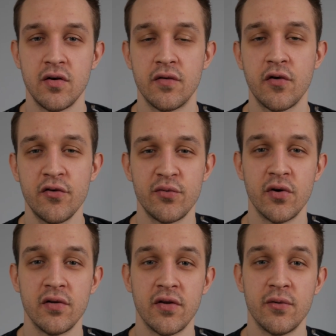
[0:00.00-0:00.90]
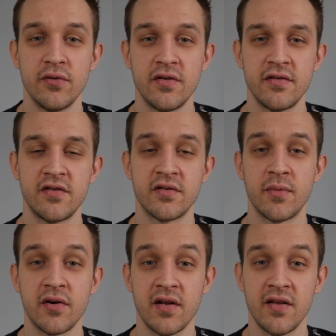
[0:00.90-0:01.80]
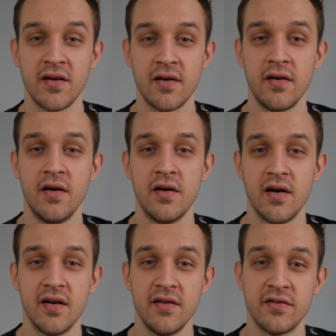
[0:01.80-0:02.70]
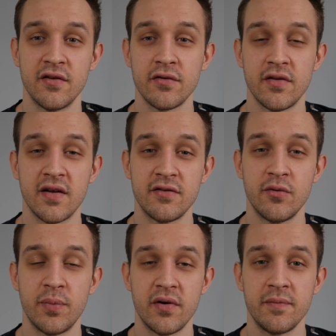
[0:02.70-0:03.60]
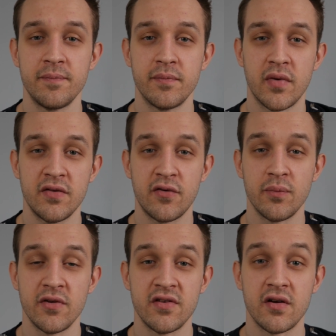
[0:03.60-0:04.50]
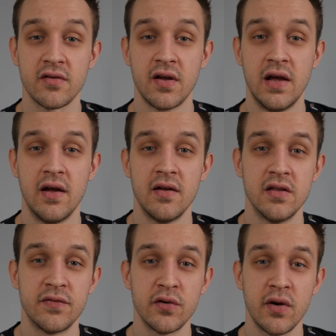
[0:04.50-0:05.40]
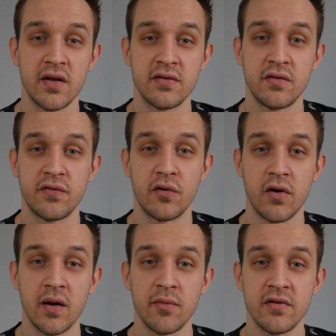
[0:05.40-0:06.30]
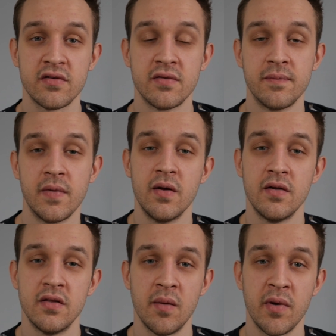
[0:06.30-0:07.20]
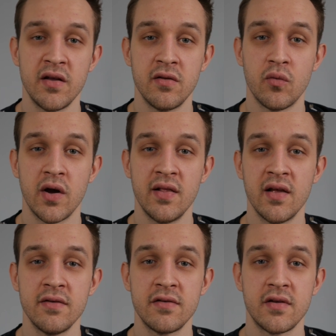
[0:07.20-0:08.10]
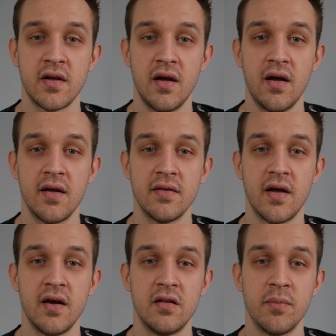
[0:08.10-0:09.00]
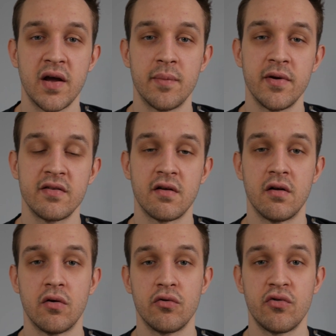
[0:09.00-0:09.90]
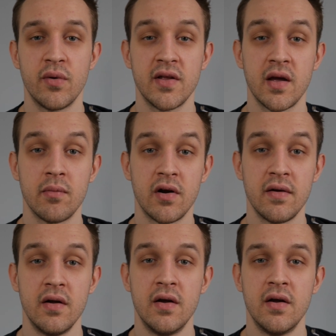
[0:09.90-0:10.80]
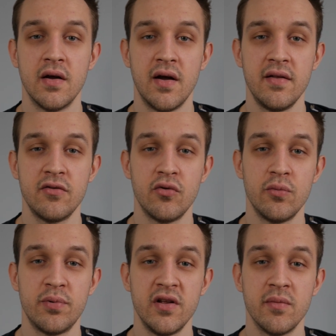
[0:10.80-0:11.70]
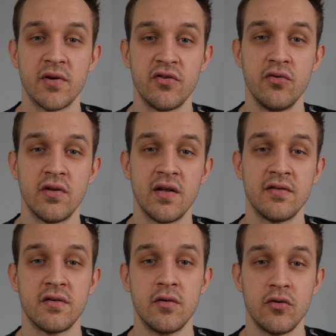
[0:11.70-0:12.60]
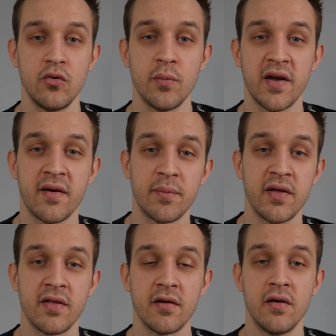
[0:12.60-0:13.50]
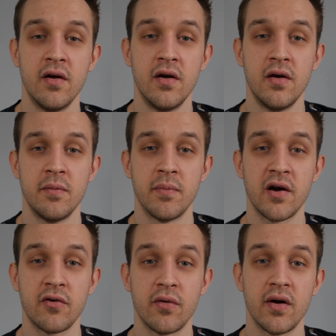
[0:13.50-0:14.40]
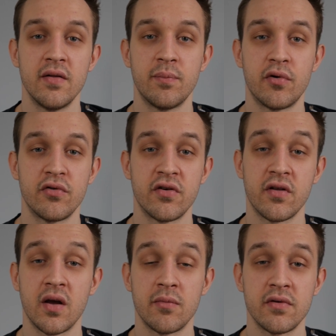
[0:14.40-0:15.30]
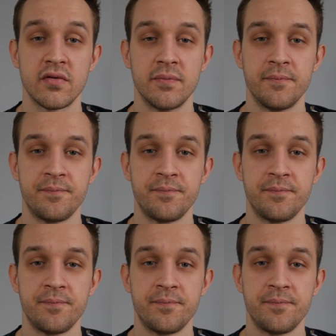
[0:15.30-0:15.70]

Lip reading: Of course, we all know this is just marketing, and it's not that super, but from the start. The phone has 4 cameras, the main wide lens, an 8 megapixel ultra-wide camera, and 2 pretty much useless 2 megapixel macro and portrait cameras.